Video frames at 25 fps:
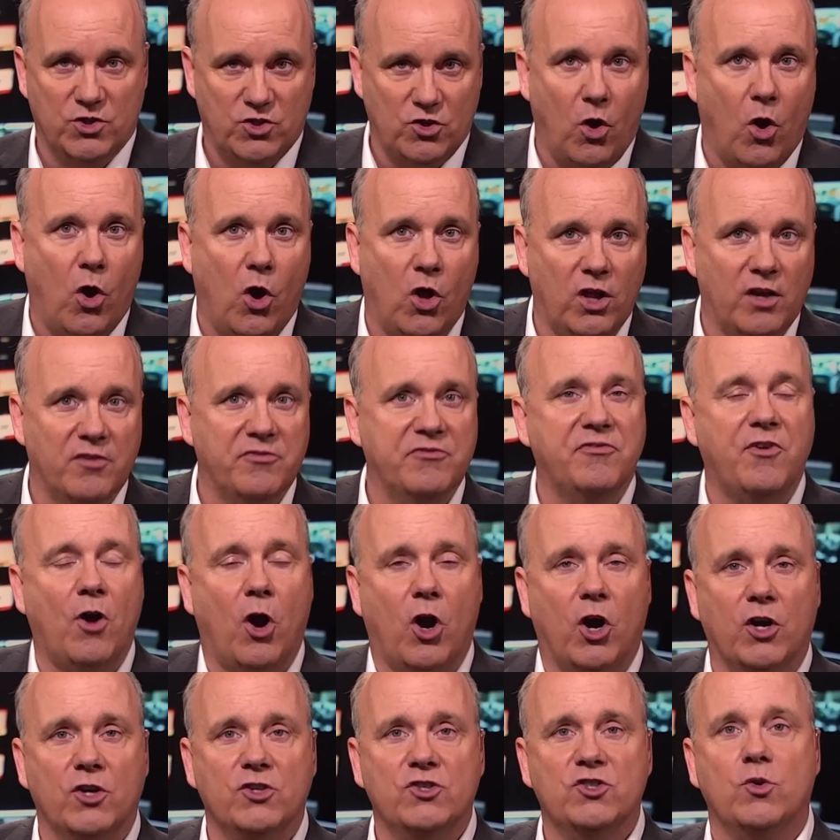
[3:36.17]
was all a
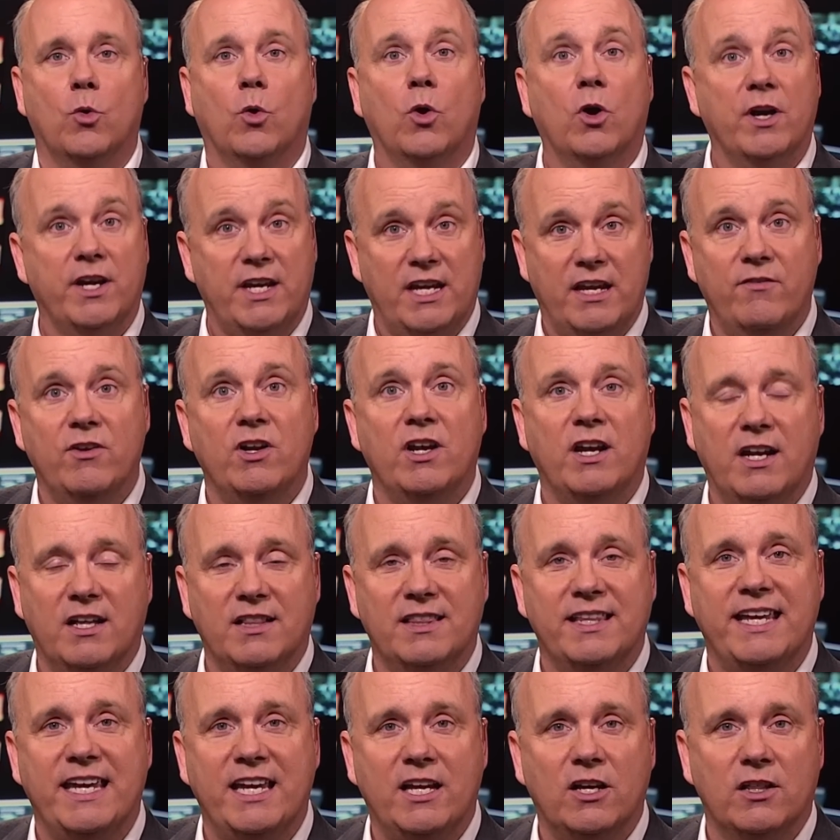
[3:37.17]
farce or even
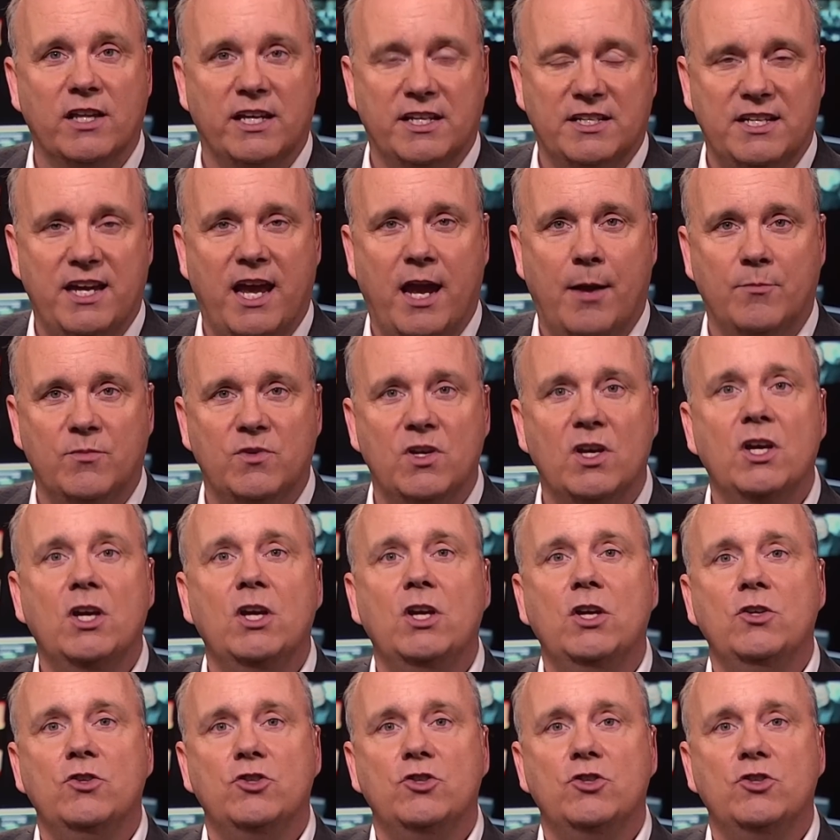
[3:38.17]
an illegal attempt